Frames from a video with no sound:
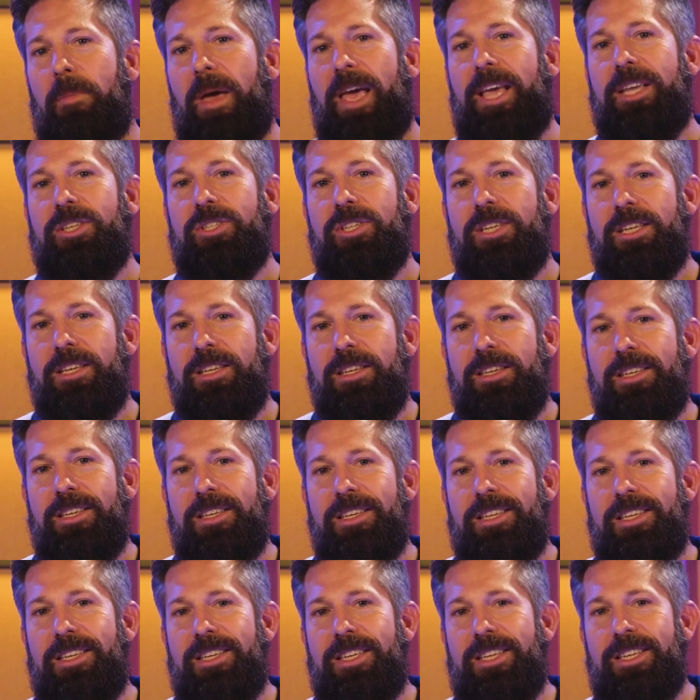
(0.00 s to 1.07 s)
amazing
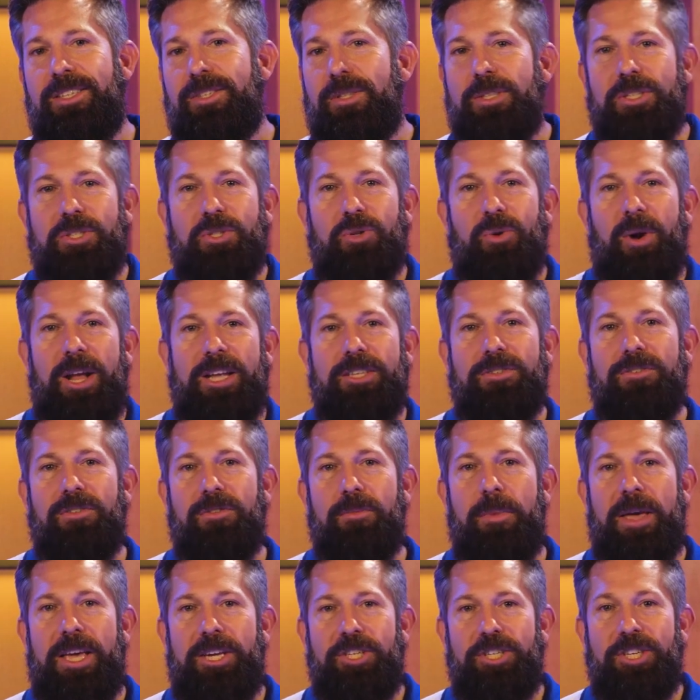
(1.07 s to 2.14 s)
is this
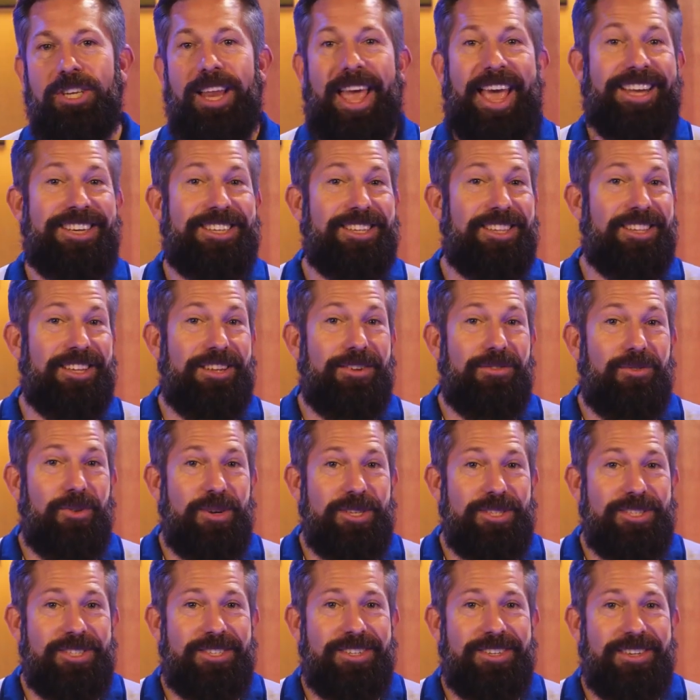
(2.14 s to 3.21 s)
transformation and
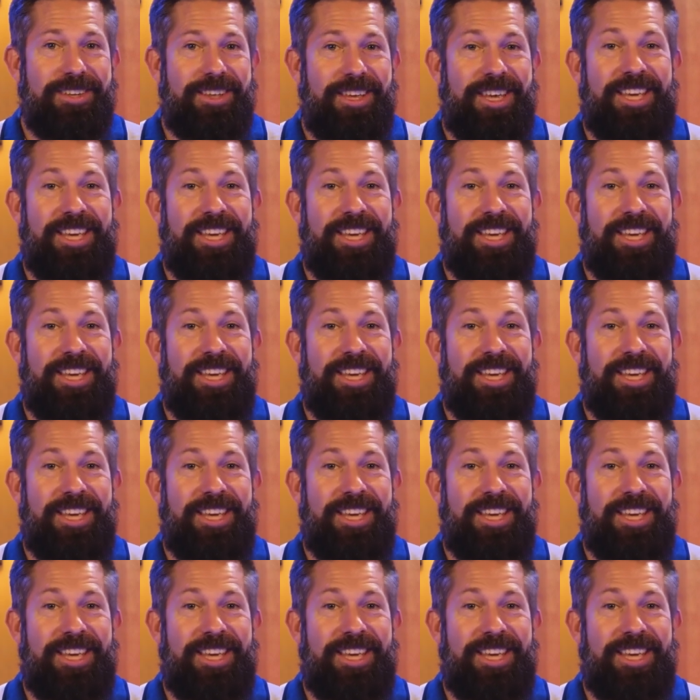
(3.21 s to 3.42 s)
deliverance